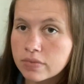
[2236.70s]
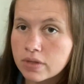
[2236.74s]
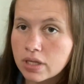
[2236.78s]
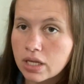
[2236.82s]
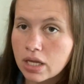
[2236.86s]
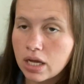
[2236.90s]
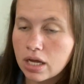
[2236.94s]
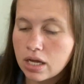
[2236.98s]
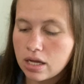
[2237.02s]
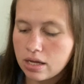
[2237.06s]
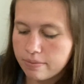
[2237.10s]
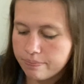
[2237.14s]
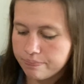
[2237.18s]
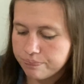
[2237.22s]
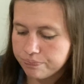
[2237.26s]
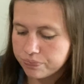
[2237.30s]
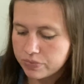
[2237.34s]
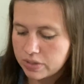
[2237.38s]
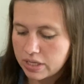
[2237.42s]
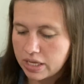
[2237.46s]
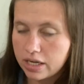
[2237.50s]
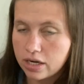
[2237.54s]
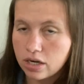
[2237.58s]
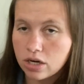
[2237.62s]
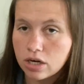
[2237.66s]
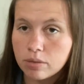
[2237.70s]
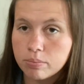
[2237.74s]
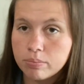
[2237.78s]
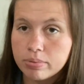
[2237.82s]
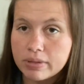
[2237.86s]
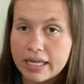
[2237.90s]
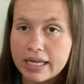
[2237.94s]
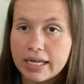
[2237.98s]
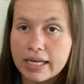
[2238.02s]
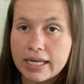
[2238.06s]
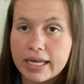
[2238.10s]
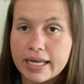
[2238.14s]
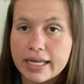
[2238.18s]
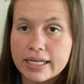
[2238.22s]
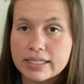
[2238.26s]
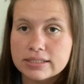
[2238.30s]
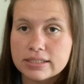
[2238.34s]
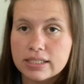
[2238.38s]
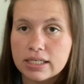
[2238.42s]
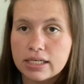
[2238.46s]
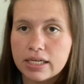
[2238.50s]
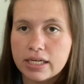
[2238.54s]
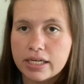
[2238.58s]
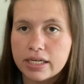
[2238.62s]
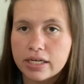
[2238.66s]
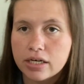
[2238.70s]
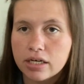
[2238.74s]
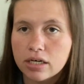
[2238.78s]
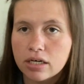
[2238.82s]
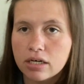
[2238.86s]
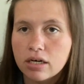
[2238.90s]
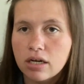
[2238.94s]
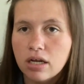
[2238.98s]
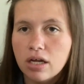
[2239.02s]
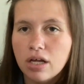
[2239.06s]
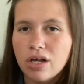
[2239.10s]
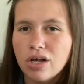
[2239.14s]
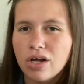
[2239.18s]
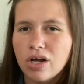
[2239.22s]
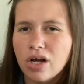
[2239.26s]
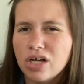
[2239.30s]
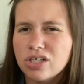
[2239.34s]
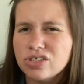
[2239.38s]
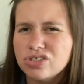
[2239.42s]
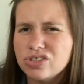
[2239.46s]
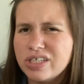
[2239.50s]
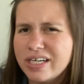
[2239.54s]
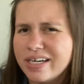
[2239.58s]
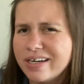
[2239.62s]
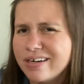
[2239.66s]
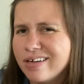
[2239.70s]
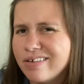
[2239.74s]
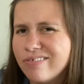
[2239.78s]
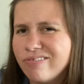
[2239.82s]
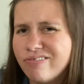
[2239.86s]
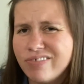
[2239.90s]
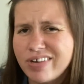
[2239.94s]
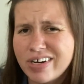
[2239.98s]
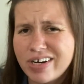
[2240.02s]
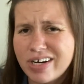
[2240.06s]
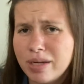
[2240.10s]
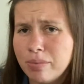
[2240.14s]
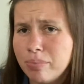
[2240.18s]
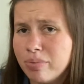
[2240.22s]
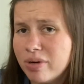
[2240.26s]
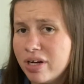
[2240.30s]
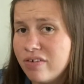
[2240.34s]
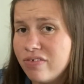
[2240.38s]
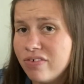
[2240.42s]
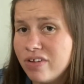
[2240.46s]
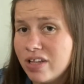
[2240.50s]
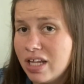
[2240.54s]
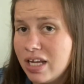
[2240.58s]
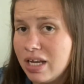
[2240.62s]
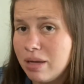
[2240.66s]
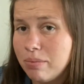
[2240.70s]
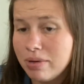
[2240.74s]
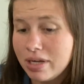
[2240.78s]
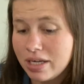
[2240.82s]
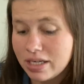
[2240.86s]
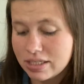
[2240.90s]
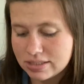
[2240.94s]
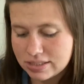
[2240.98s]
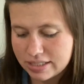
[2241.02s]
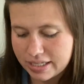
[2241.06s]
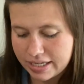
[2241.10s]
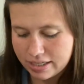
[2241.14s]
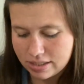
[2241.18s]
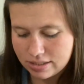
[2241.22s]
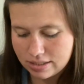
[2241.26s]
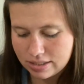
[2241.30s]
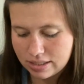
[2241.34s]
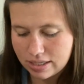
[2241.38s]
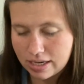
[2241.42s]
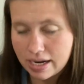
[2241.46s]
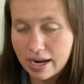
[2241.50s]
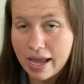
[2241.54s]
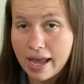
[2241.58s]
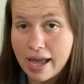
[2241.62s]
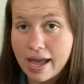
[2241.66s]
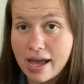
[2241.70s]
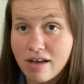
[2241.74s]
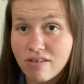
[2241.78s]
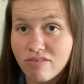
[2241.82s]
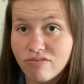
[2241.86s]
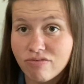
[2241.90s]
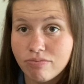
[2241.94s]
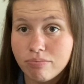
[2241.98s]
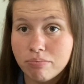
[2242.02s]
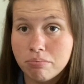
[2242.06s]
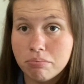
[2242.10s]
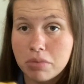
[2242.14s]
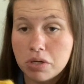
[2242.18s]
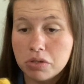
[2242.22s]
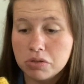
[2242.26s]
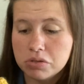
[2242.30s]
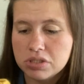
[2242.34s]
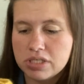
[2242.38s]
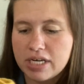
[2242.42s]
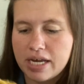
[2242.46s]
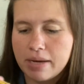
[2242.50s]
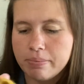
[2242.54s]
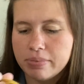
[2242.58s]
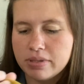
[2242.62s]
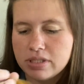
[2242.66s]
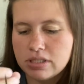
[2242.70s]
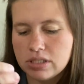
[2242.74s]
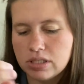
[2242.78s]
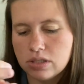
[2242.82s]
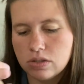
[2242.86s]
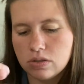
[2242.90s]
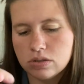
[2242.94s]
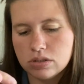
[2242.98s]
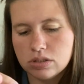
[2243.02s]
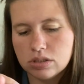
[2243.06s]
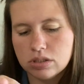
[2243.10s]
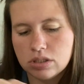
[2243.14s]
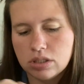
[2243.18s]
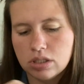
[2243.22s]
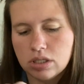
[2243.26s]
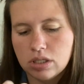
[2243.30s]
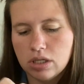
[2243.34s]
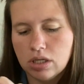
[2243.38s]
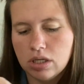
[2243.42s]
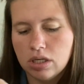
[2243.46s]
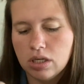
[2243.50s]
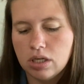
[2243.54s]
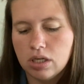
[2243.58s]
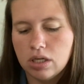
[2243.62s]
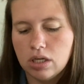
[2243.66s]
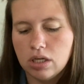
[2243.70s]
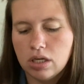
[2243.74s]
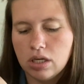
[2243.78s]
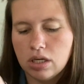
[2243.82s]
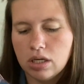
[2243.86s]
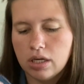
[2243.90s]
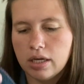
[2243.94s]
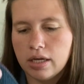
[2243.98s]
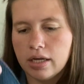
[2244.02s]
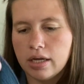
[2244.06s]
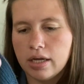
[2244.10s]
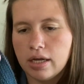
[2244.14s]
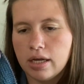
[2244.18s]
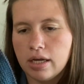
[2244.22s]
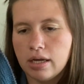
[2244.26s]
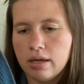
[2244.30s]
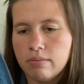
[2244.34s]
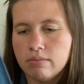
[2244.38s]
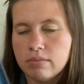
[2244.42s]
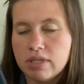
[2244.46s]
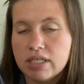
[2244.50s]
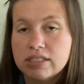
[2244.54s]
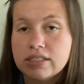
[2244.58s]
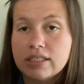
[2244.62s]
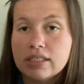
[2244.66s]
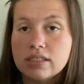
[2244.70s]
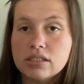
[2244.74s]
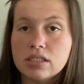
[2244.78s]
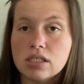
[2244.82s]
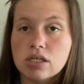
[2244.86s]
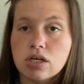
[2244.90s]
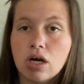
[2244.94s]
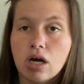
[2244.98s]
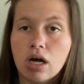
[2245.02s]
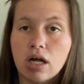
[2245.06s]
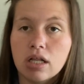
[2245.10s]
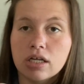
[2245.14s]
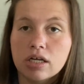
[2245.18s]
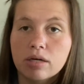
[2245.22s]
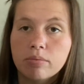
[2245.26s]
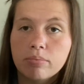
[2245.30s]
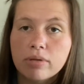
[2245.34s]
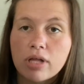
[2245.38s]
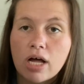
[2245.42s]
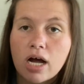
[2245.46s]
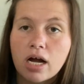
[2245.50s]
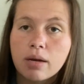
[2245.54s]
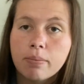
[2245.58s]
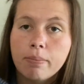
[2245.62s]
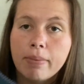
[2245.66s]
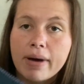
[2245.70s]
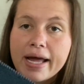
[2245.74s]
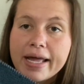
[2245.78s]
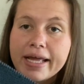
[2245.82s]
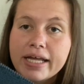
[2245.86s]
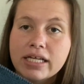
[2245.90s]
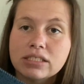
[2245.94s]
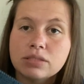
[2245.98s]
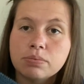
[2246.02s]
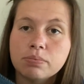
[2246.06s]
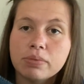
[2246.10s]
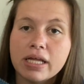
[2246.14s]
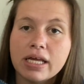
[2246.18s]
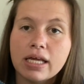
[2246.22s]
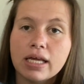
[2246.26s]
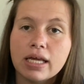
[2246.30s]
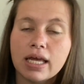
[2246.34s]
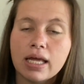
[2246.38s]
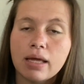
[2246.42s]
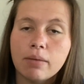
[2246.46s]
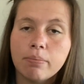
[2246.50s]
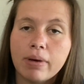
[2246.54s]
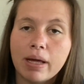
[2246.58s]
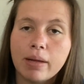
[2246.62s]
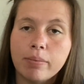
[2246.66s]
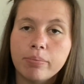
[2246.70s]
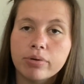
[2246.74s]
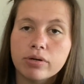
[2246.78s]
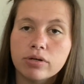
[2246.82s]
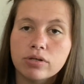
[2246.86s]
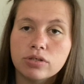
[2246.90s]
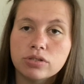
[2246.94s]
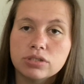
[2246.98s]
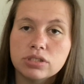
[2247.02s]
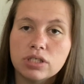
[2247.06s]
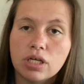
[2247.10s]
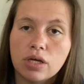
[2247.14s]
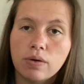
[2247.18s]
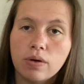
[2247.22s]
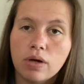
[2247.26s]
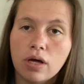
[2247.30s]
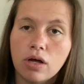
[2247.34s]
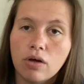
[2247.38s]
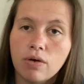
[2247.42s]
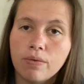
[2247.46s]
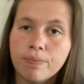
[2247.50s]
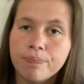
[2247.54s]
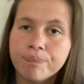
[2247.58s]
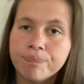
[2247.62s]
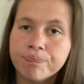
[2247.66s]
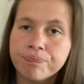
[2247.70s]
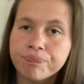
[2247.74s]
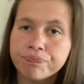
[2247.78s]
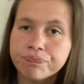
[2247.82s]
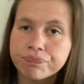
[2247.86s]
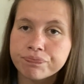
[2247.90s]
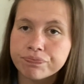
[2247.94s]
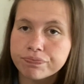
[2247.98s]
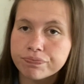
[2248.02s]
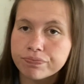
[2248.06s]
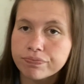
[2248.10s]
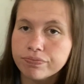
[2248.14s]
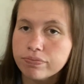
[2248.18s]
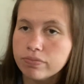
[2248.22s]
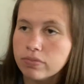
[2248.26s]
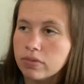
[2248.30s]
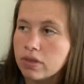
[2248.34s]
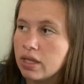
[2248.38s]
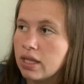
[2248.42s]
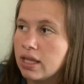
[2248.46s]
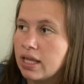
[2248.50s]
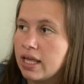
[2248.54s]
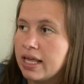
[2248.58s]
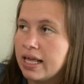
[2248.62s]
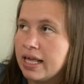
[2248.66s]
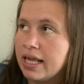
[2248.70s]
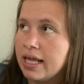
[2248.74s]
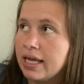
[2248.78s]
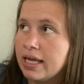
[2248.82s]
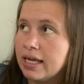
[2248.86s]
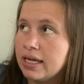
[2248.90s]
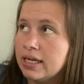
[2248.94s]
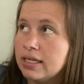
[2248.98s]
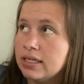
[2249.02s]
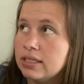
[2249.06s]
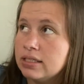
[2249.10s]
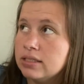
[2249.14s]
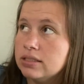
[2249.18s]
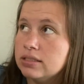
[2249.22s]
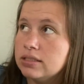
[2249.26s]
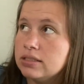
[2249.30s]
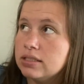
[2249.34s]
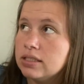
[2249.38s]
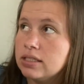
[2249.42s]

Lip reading: And her blanket is in here. I'll share it very briefly because I have most episodes. This is the Color Block Bias Blanket by Pearl SOHO, and